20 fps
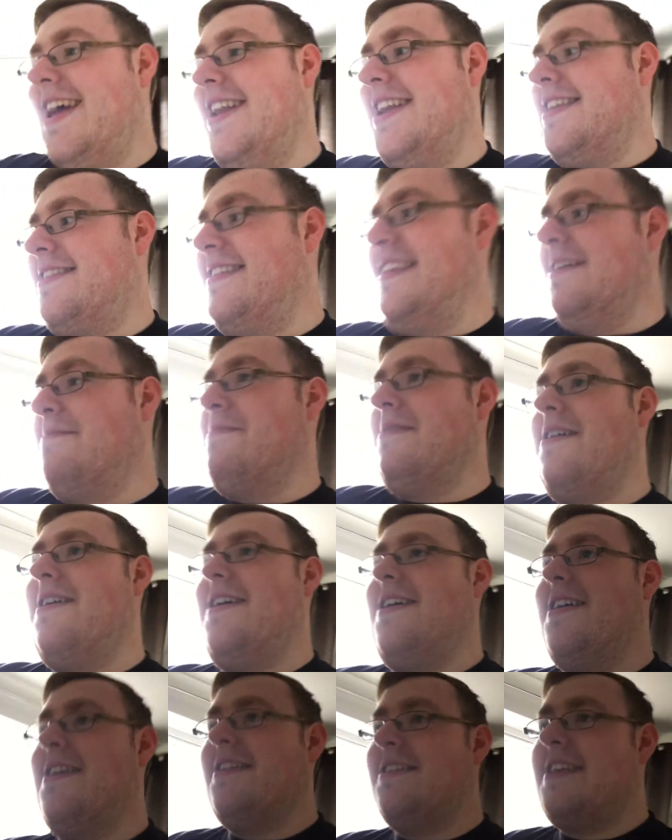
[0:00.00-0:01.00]
the
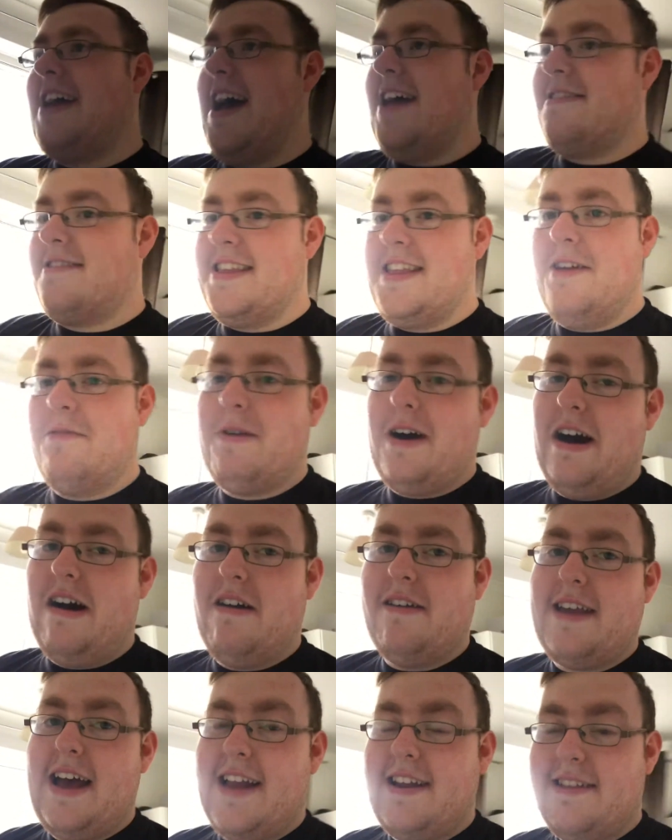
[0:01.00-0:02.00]
cinema, that's
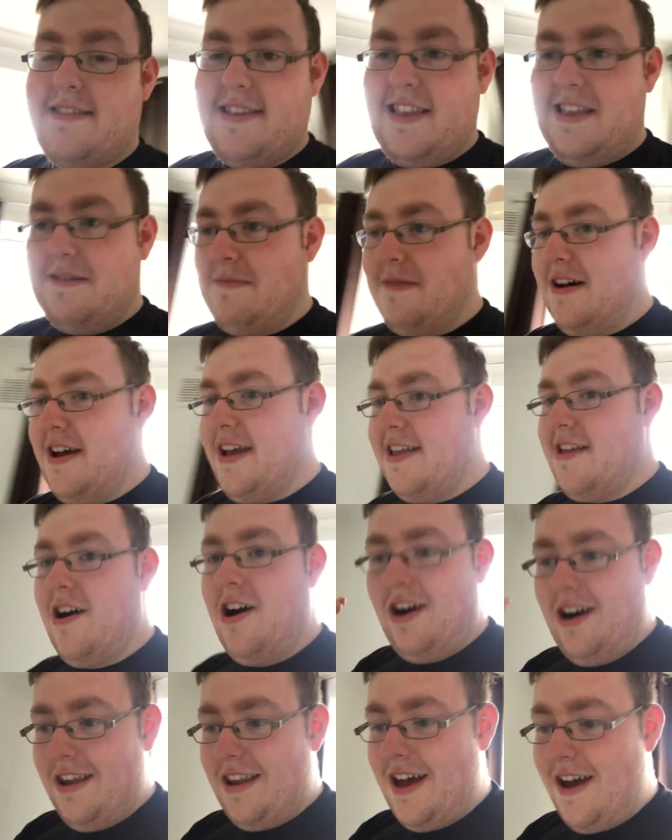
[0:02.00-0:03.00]
anywhere, that the cinema in
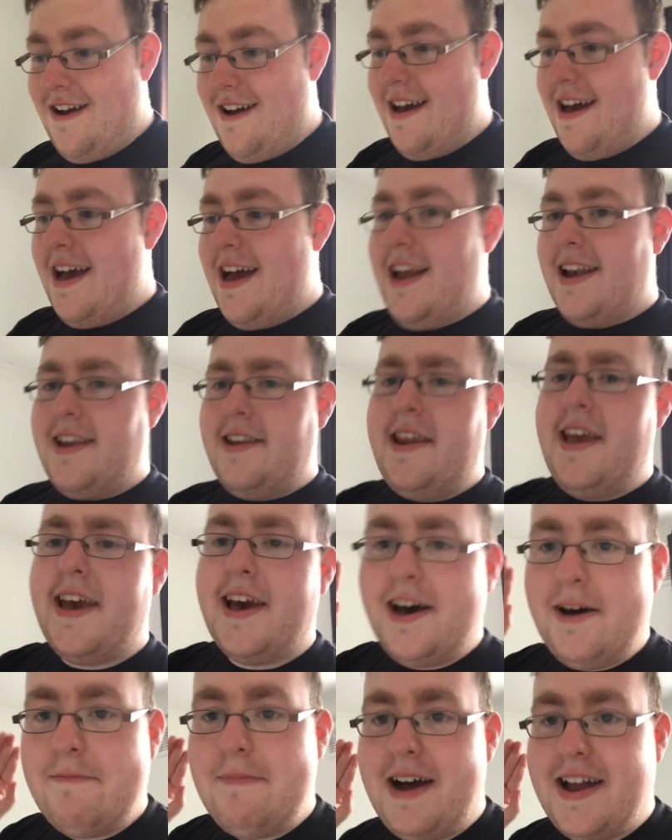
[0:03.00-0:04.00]
Harlow,
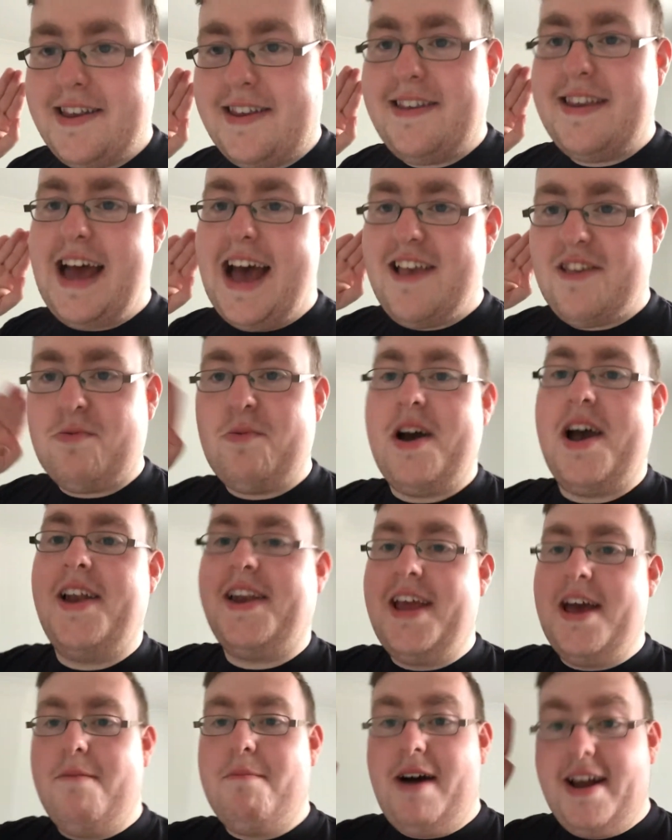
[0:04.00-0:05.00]
near my dad's
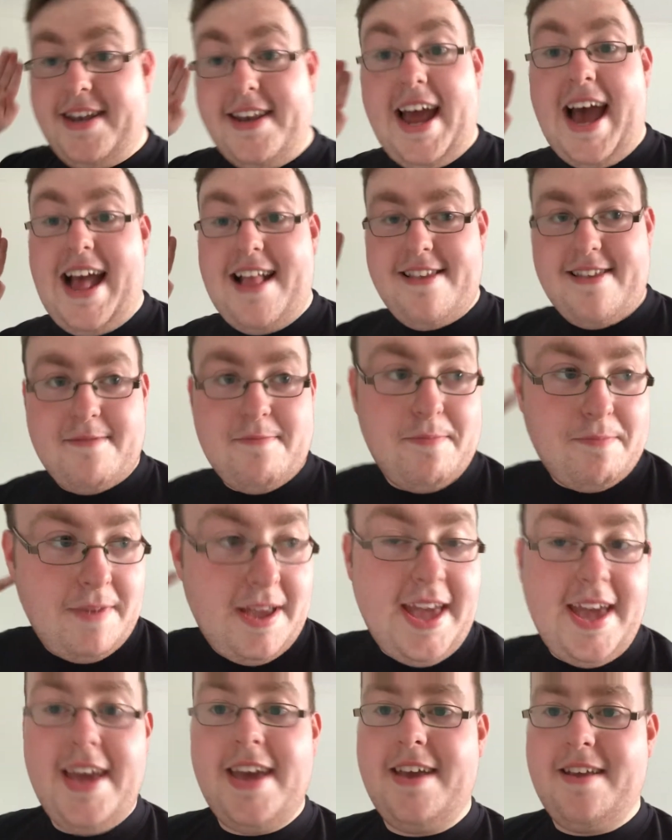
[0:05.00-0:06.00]

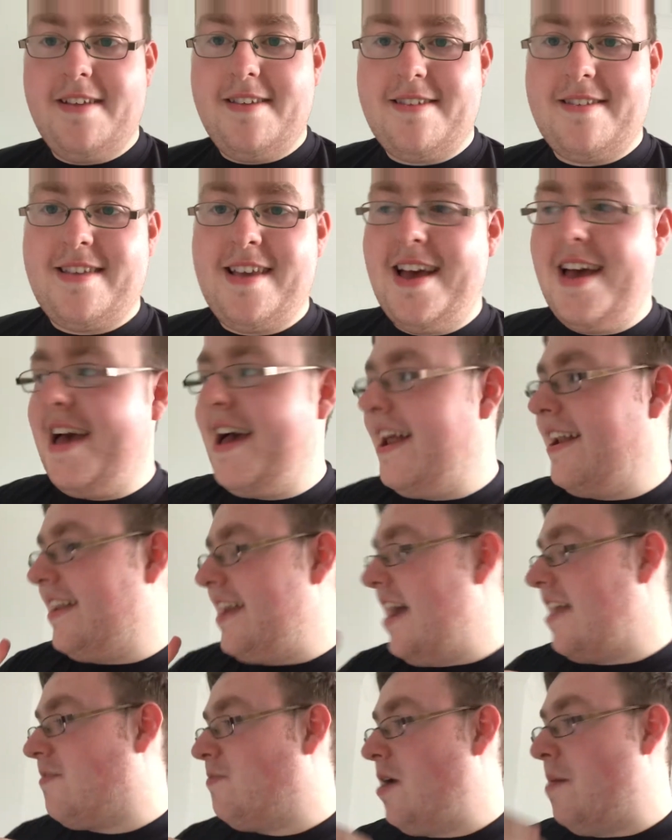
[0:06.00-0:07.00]
is.
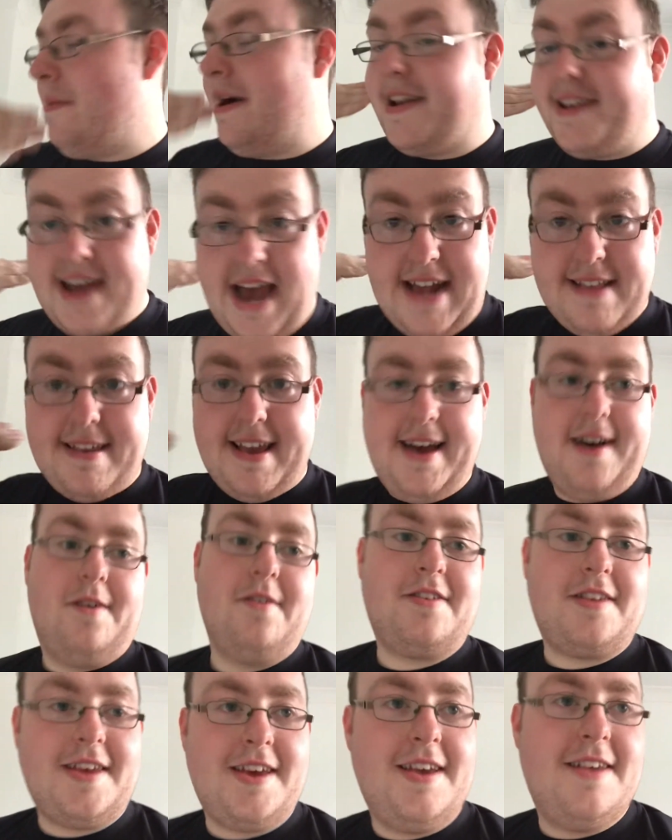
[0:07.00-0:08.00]
That's where my dad's
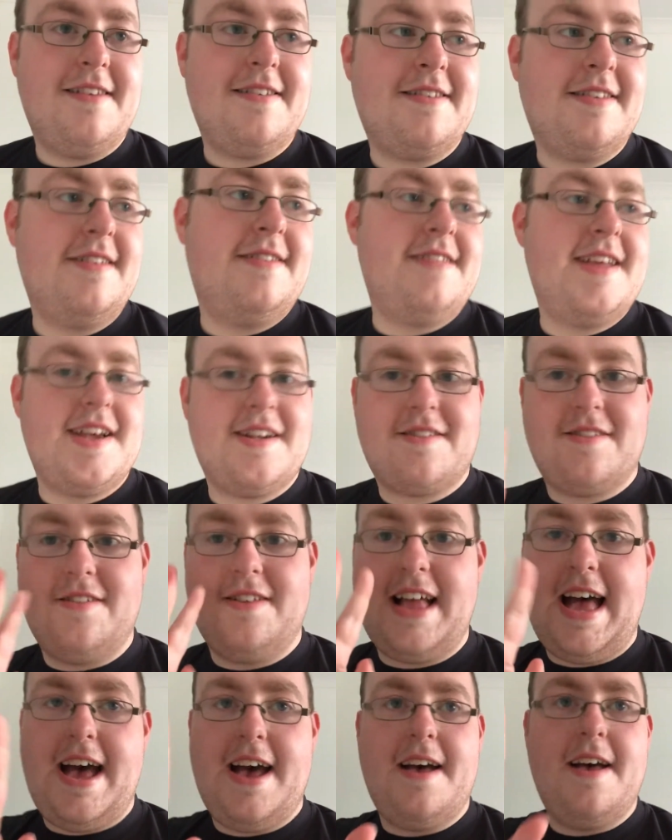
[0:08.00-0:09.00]
house is, next to
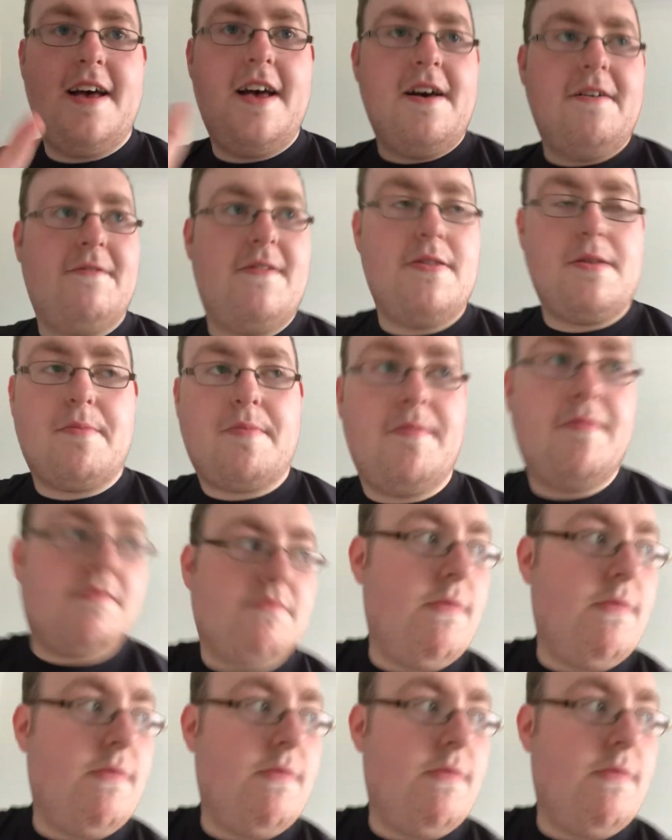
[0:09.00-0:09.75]
that, from